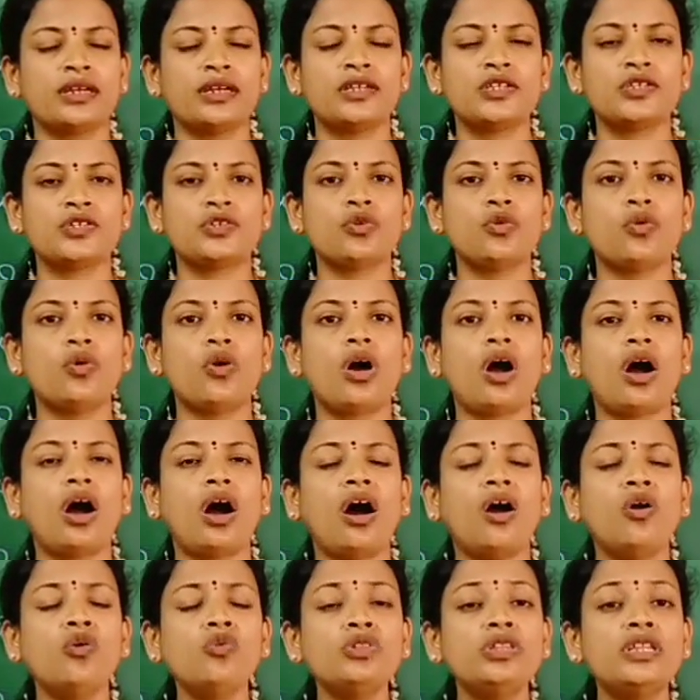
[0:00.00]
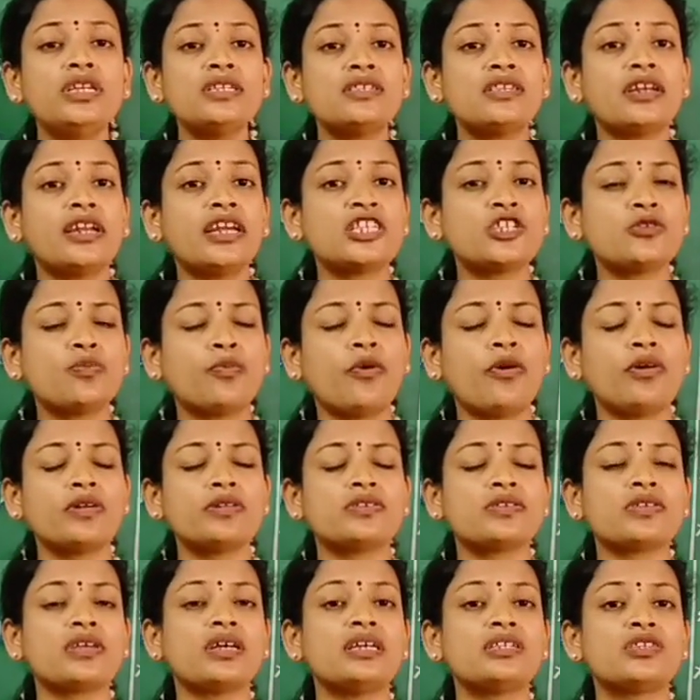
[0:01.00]
So how this
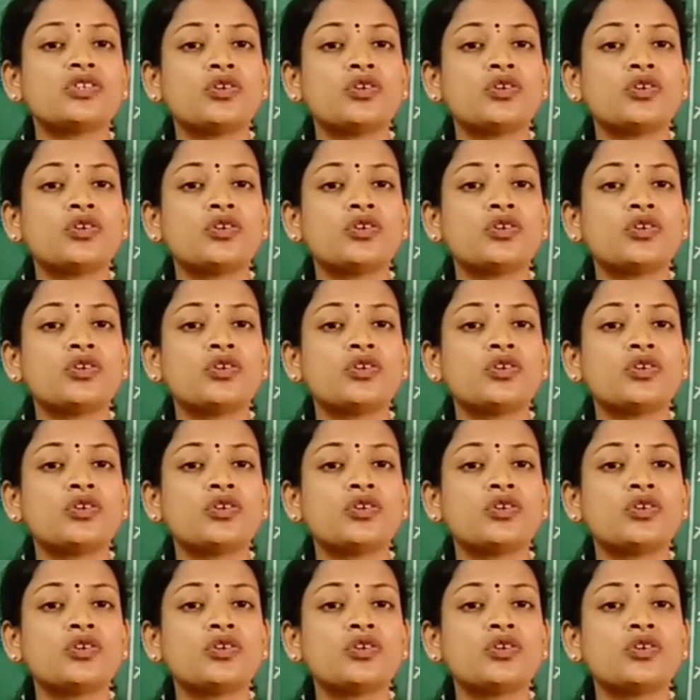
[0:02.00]
response?